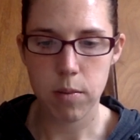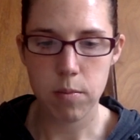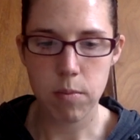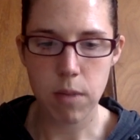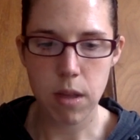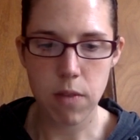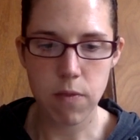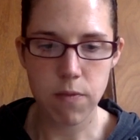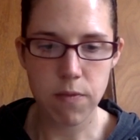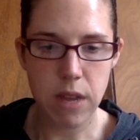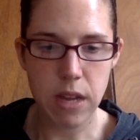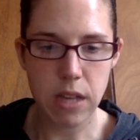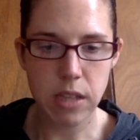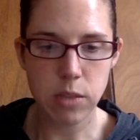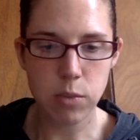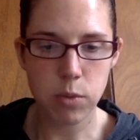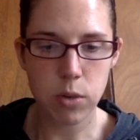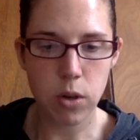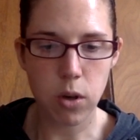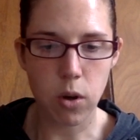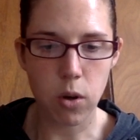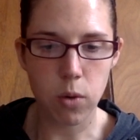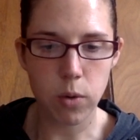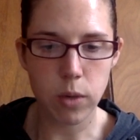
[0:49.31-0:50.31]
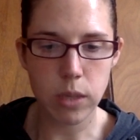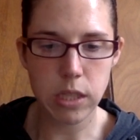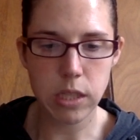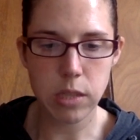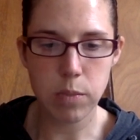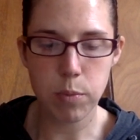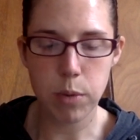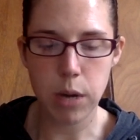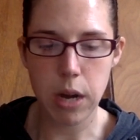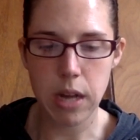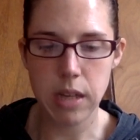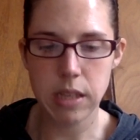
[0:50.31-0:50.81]
my face would always
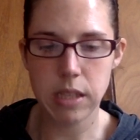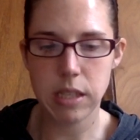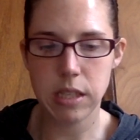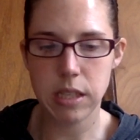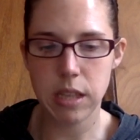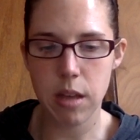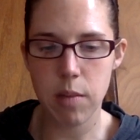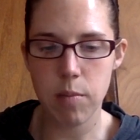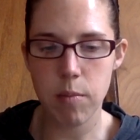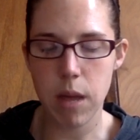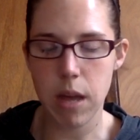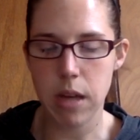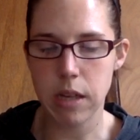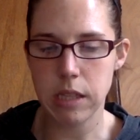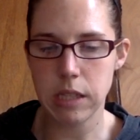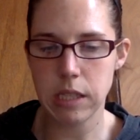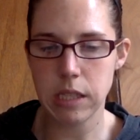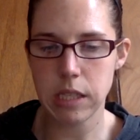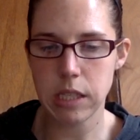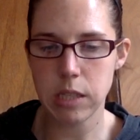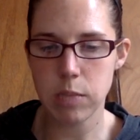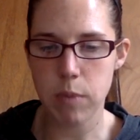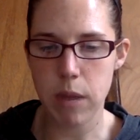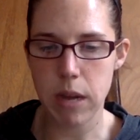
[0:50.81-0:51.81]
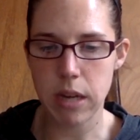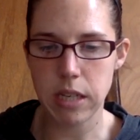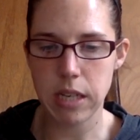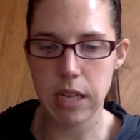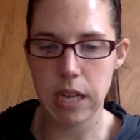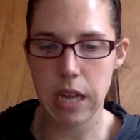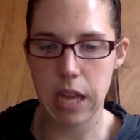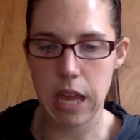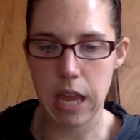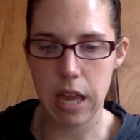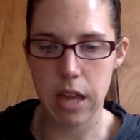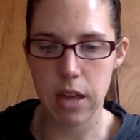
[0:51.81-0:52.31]
surprise some
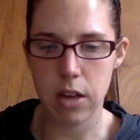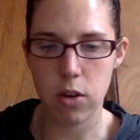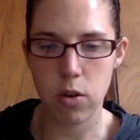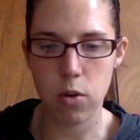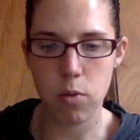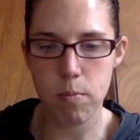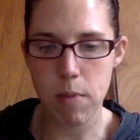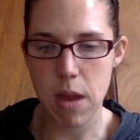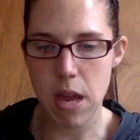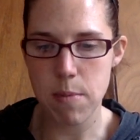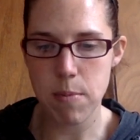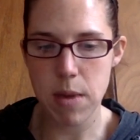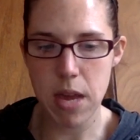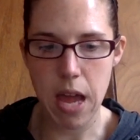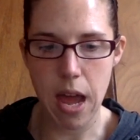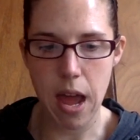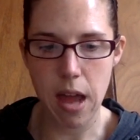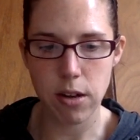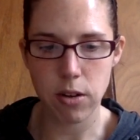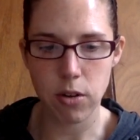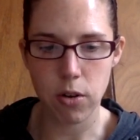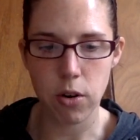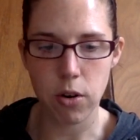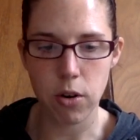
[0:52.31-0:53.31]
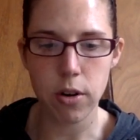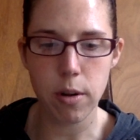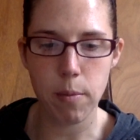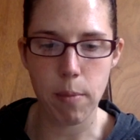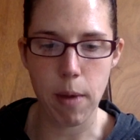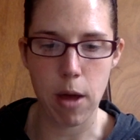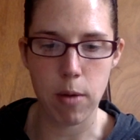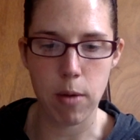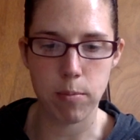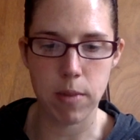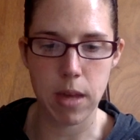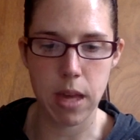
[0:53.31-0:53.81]
unsuspecting kid who maybe hadn't heard
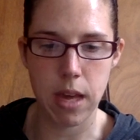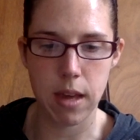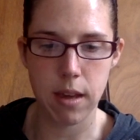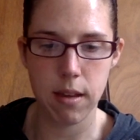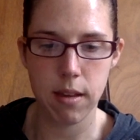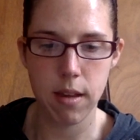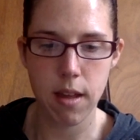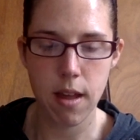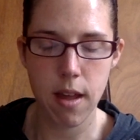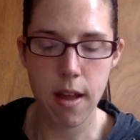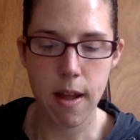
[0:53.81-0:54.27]
about me,